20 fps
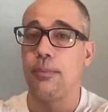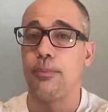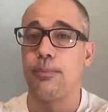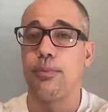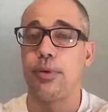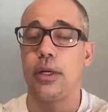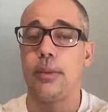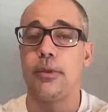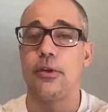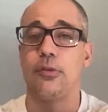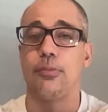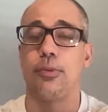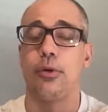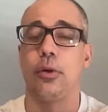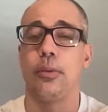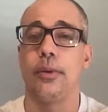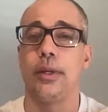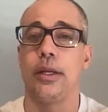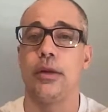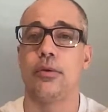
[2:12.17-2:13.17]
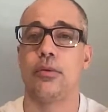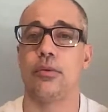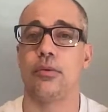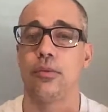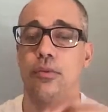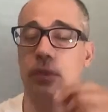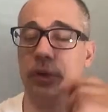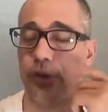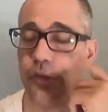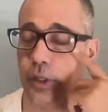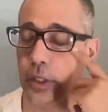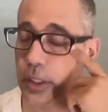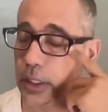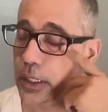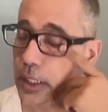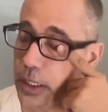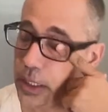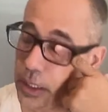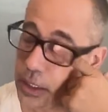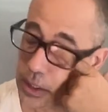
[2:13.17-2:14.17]
pretty much permanent
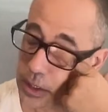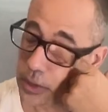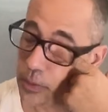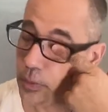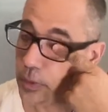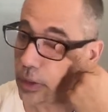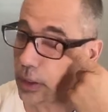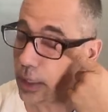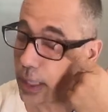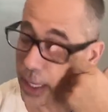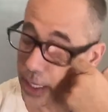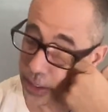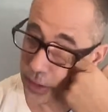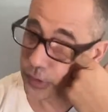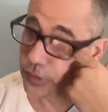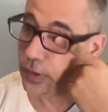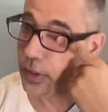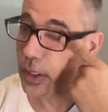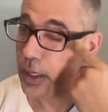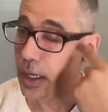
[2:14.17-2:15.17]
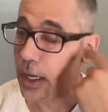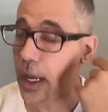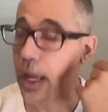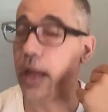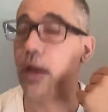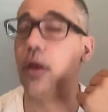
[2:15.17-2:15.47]
rigidity with the legs, and